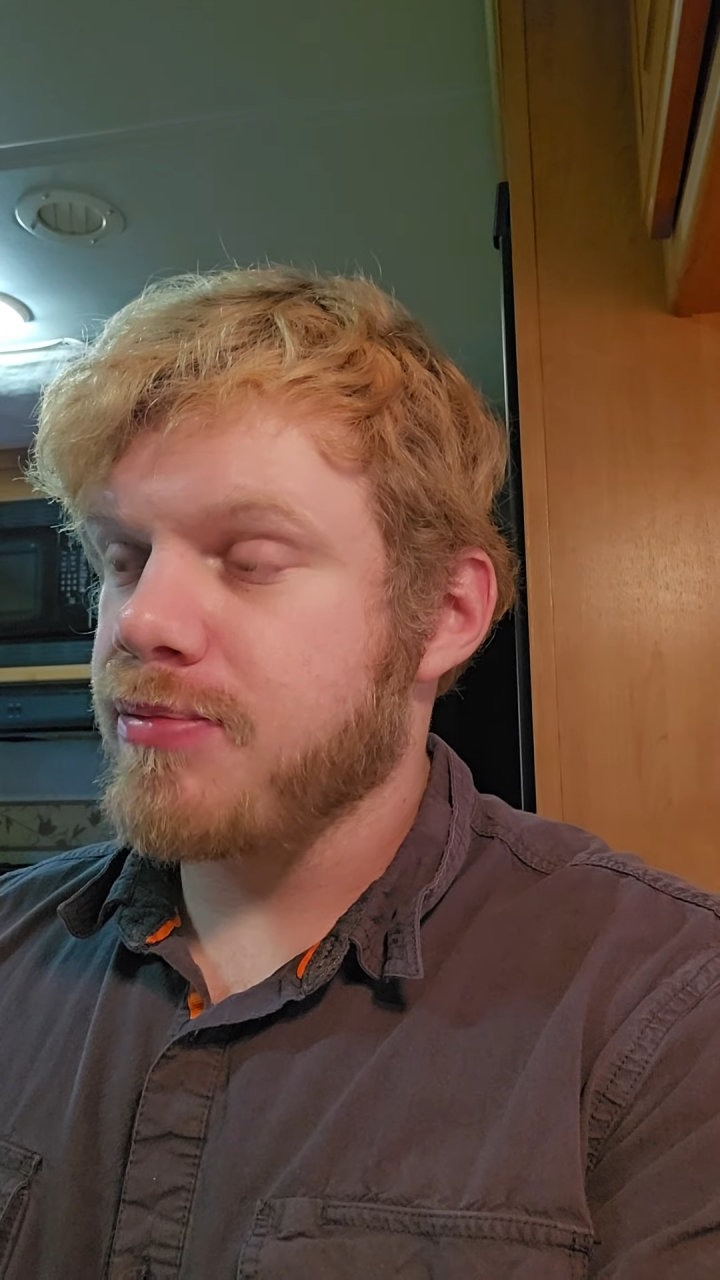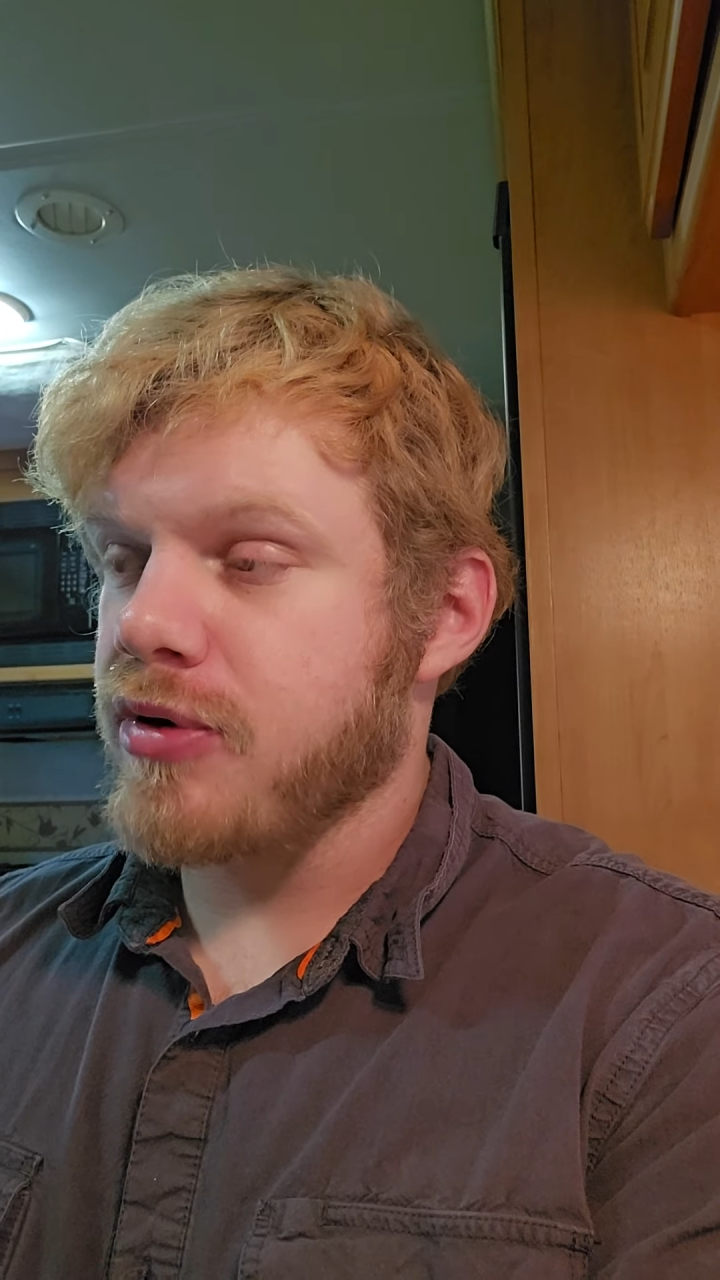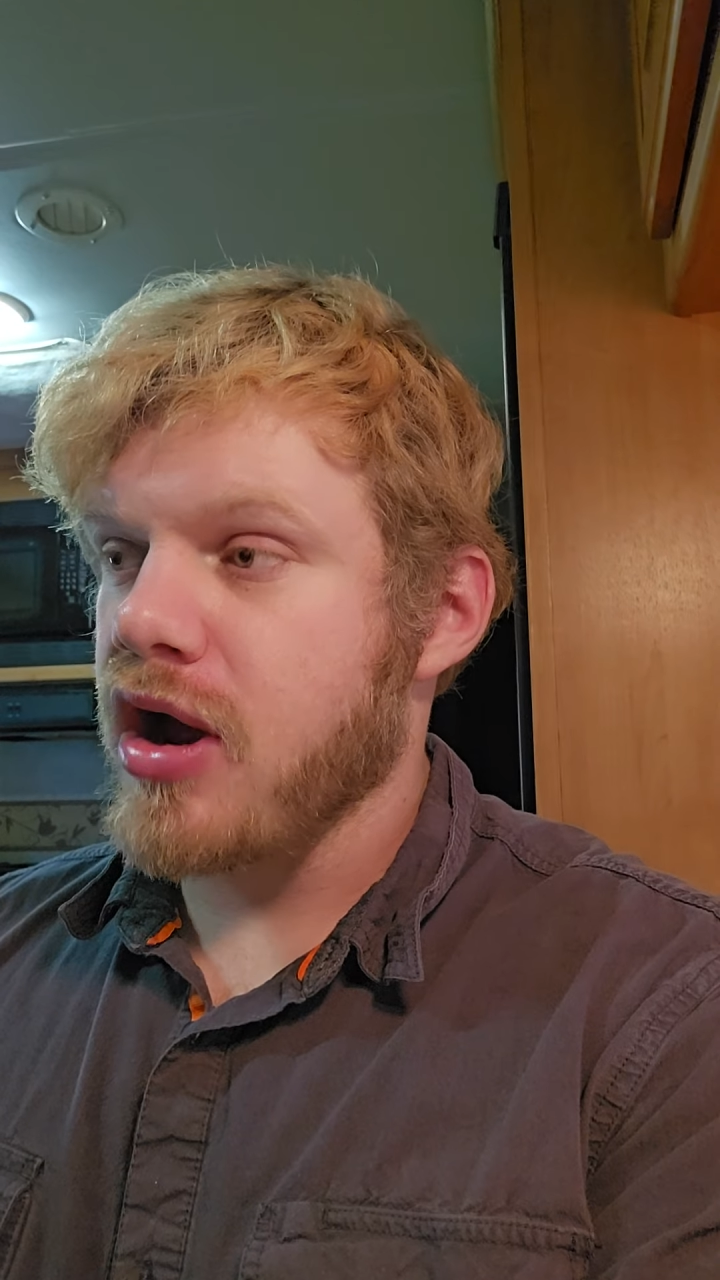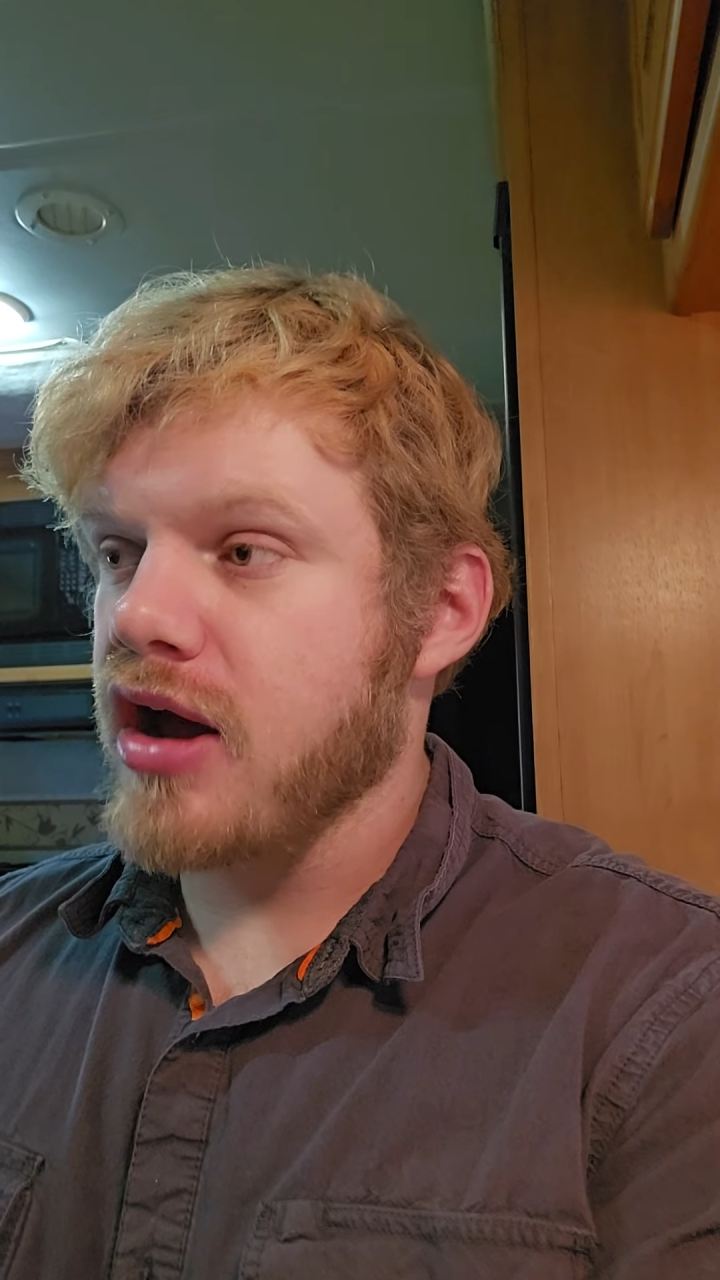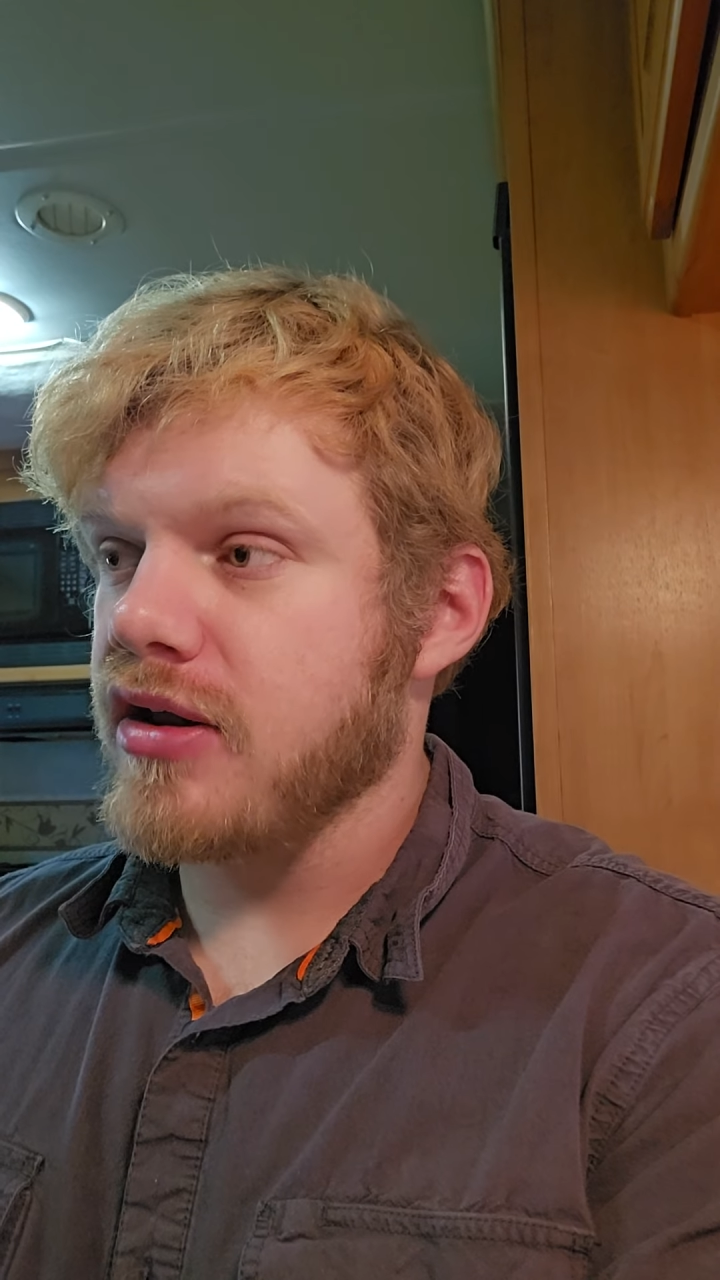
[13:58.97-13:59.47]

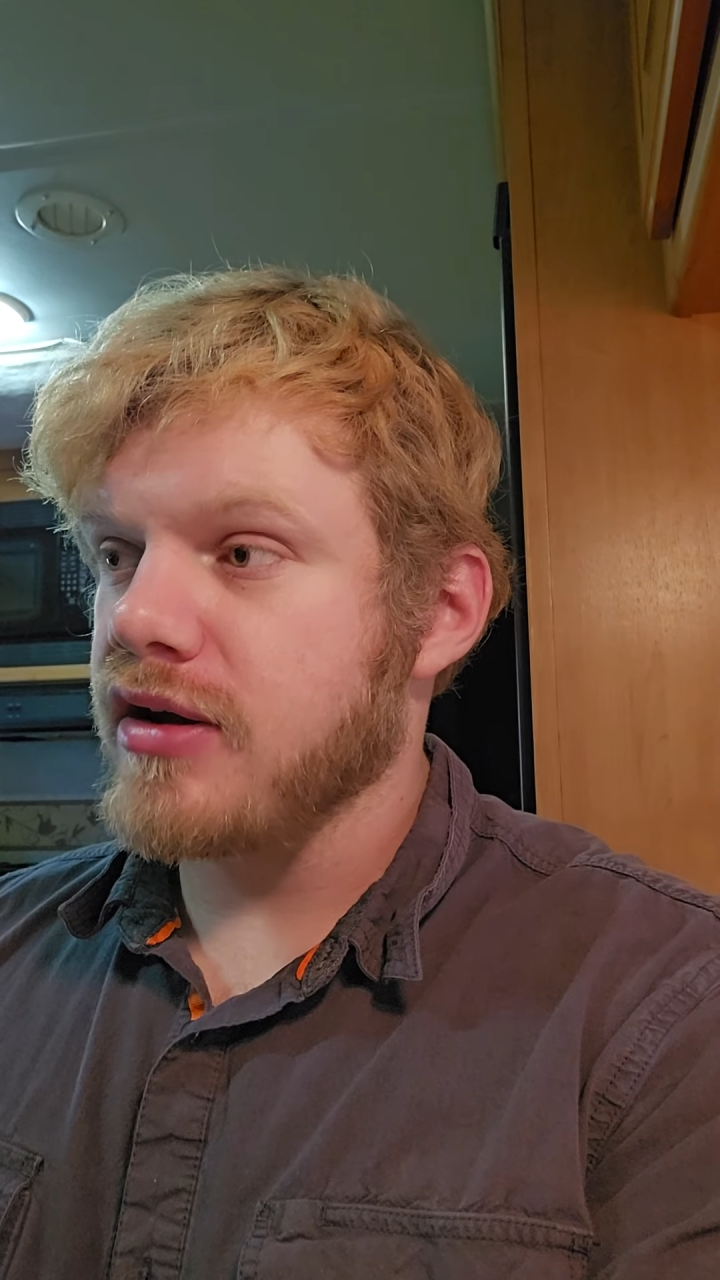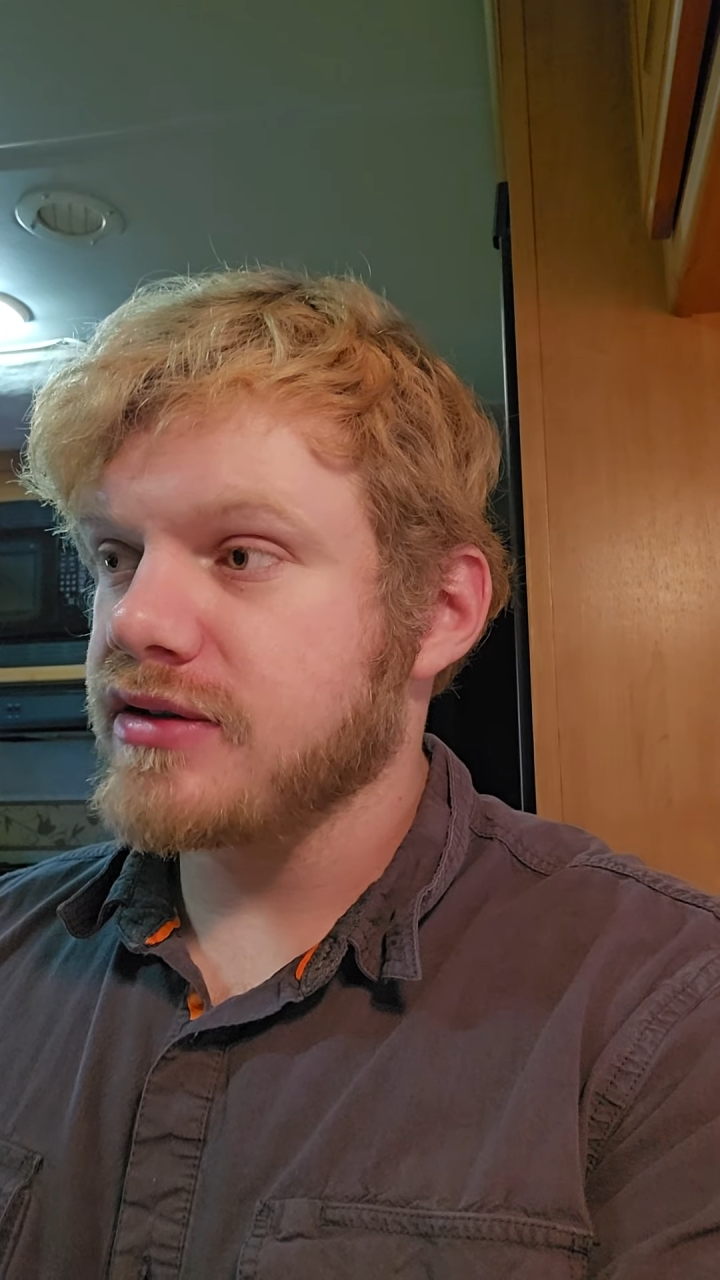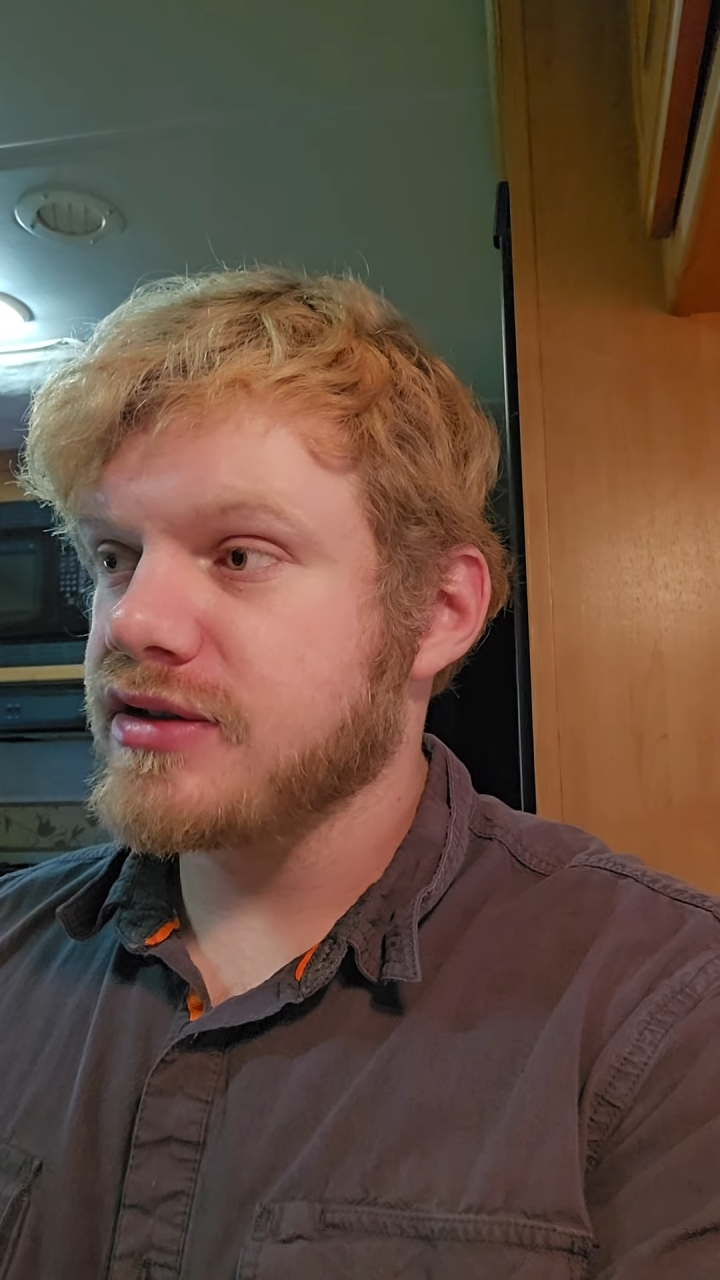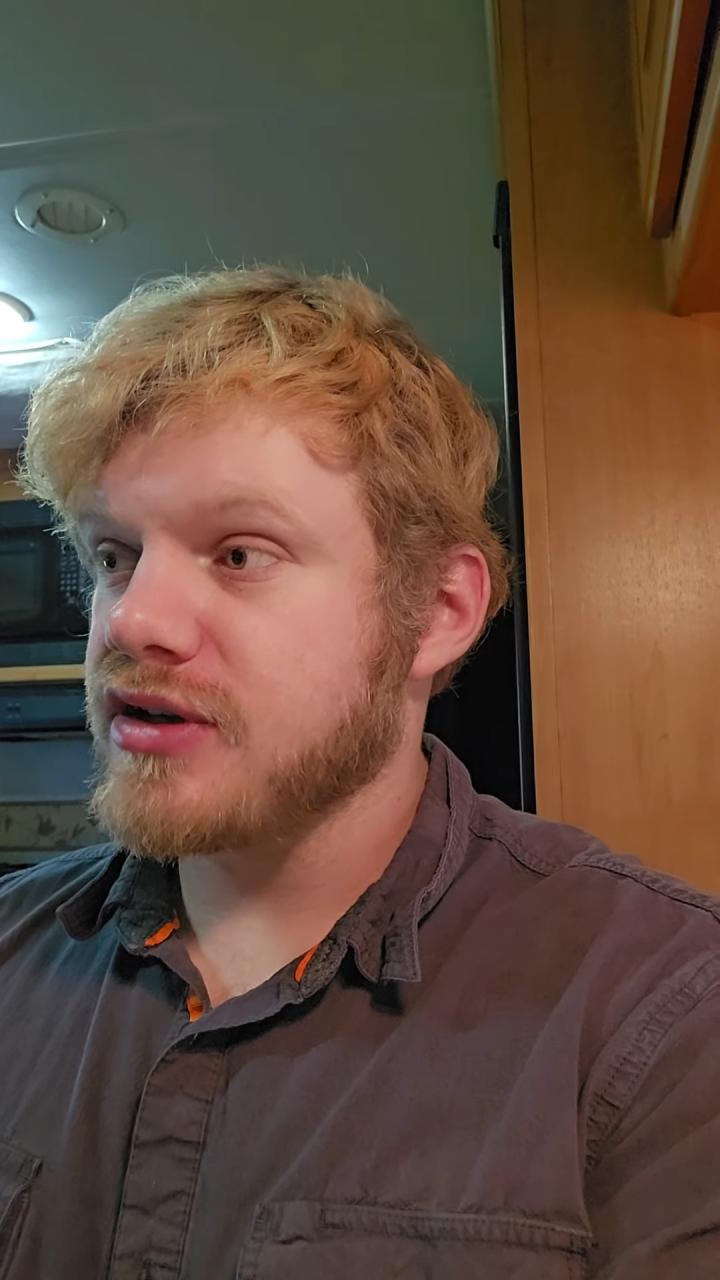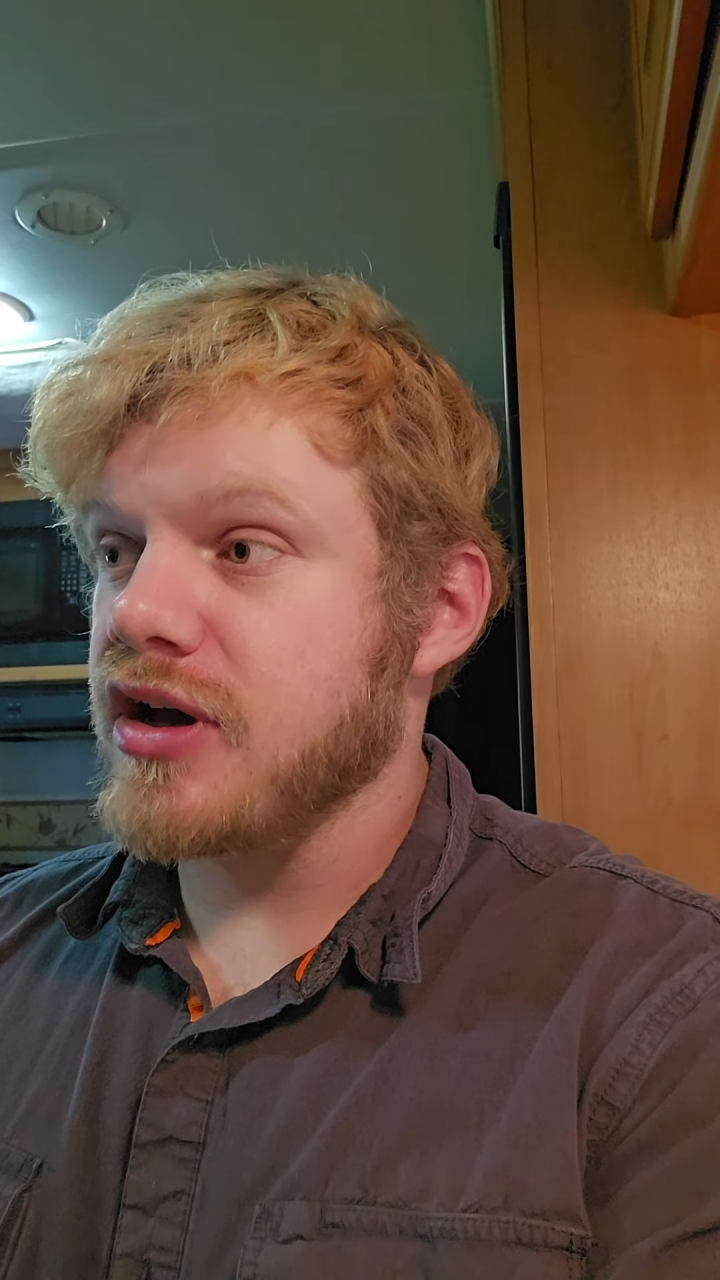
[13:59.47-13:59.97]

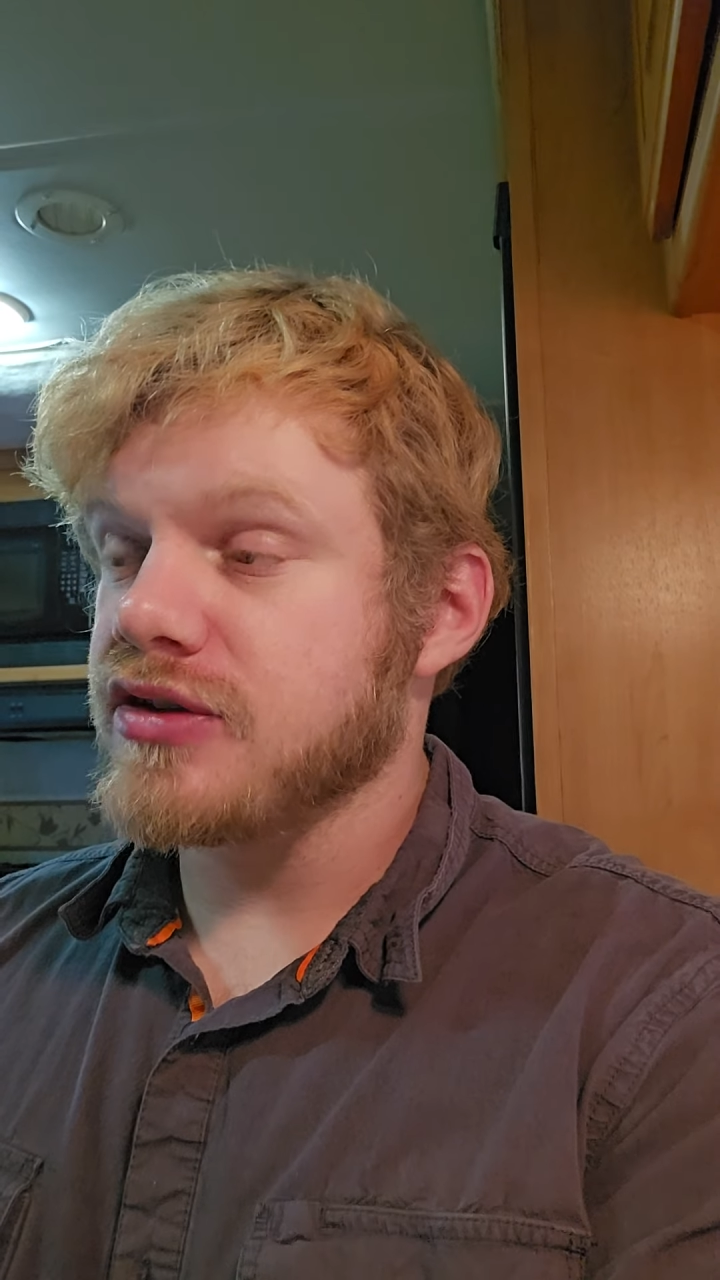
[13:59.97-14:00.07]
product